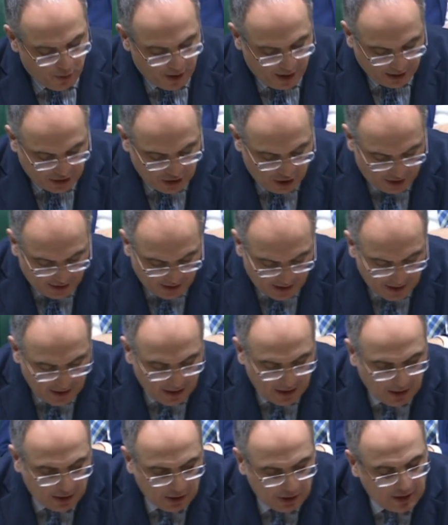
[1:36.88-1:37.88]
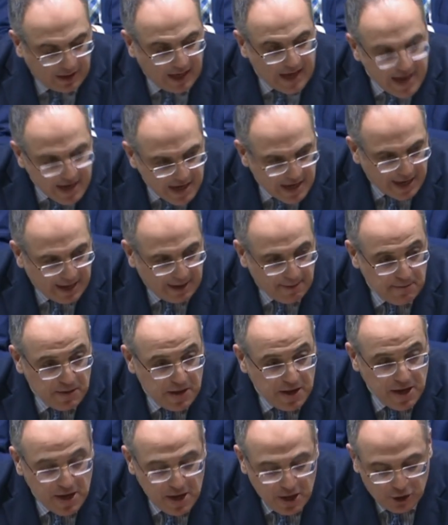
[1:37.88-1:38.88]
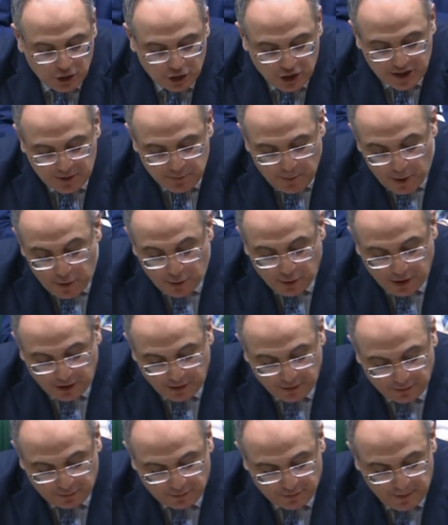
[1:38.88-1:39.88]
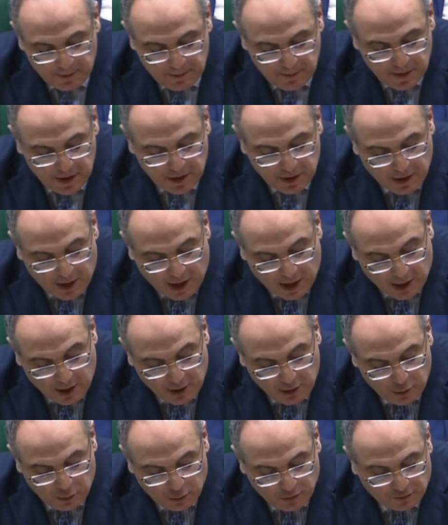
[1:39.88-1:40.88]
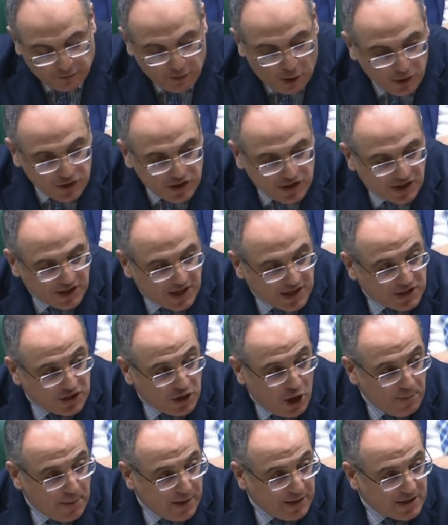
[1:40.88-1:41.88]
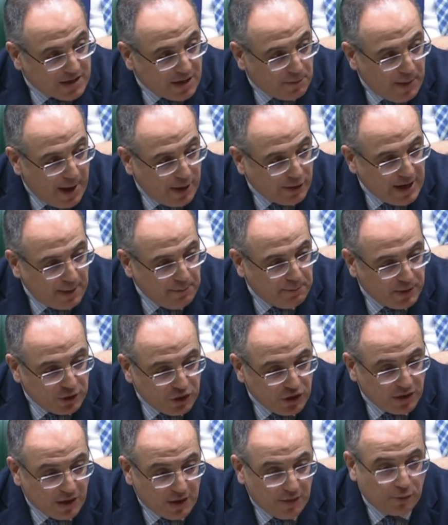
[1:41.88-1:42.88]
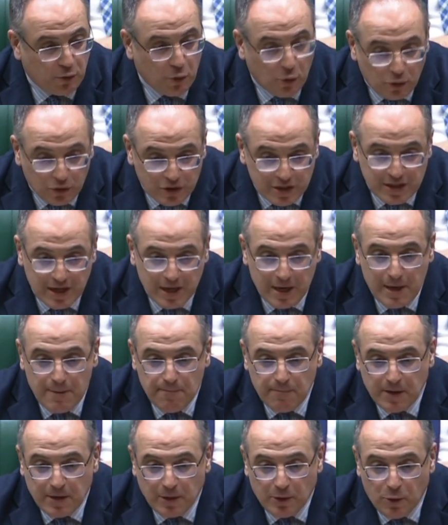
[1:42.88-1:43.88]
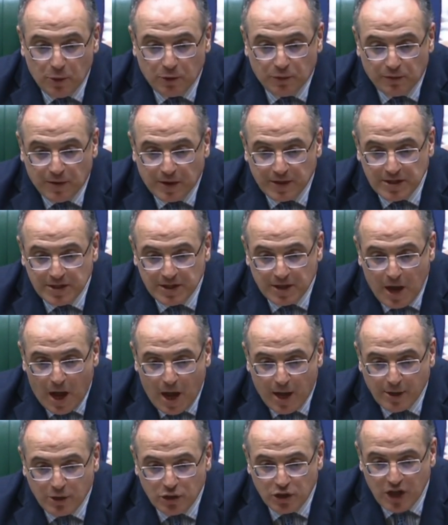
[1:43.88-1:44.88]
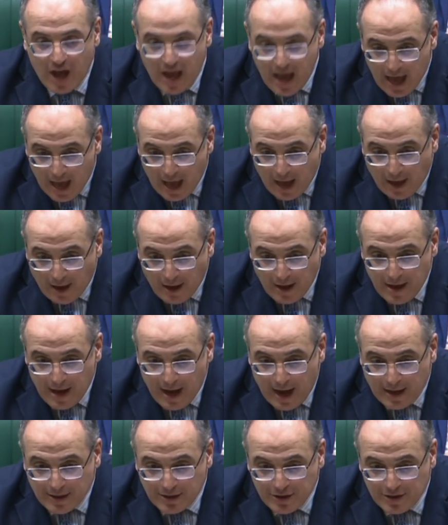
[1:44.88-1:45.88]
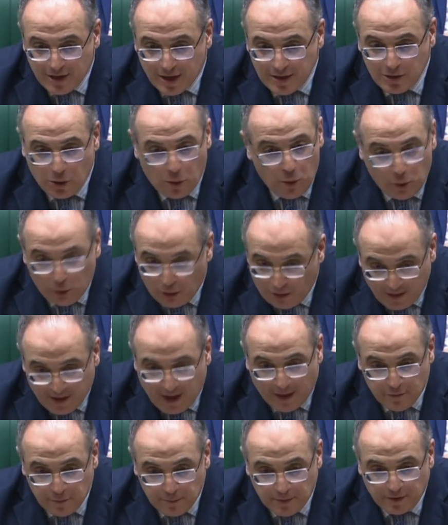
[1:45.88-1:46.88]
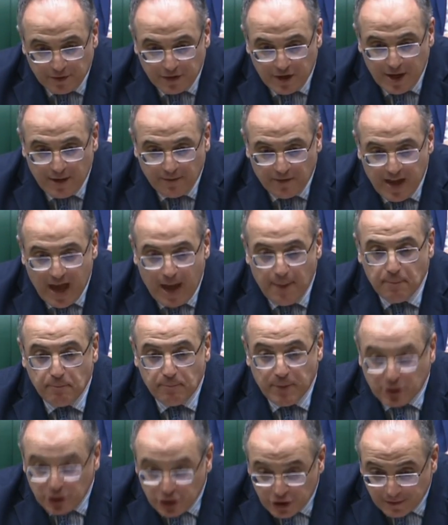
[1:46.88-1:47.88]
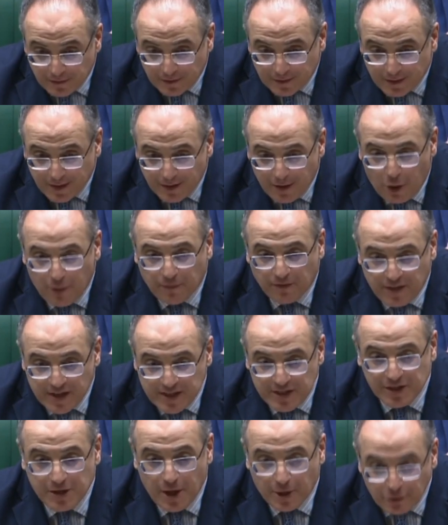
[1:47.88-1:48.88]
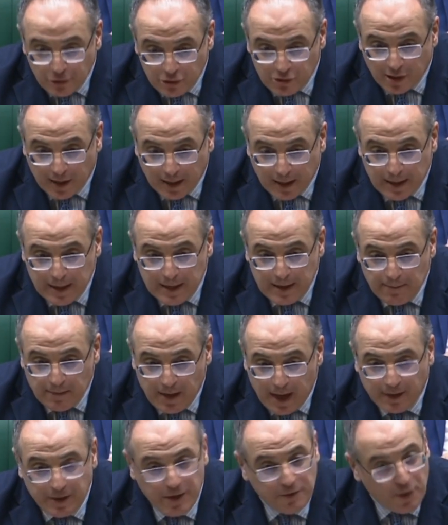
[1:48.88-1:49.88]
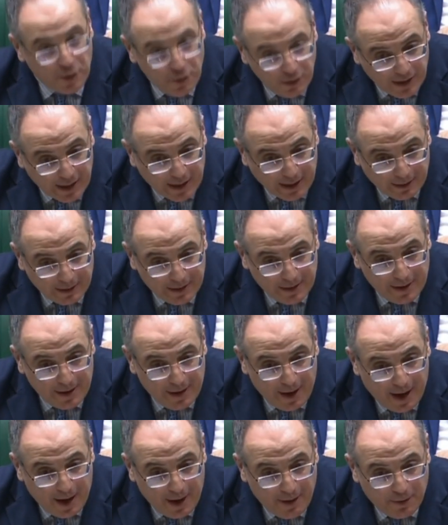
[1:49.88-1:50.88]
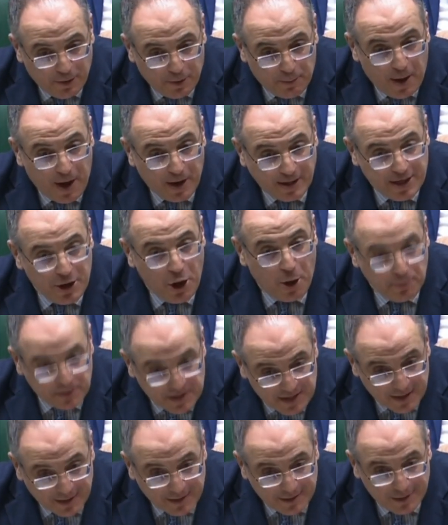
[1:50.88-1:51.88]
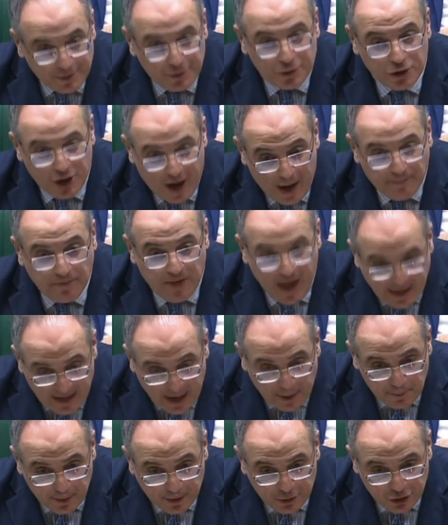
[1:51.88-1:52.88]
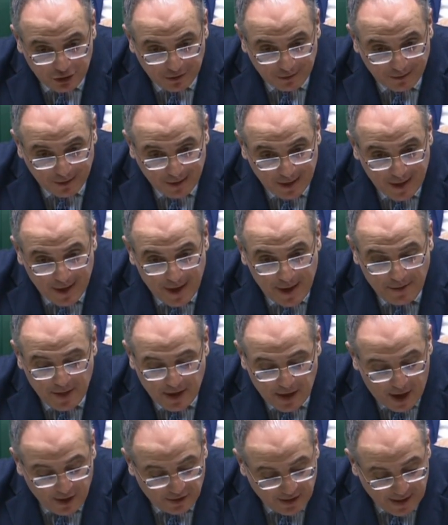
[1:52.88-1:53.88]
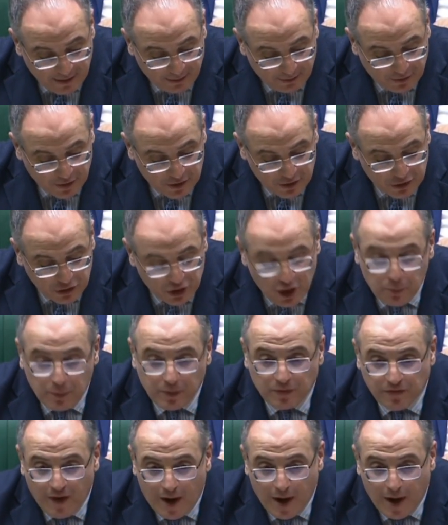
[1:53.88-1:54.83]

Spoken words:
worked on keenly. She spoke of Lord Frost and his comments about ambition, and of course, Lord Frost and I share, as does all the government, the ambition of this country. And if only the party opposite shared that ambition, then I think that she would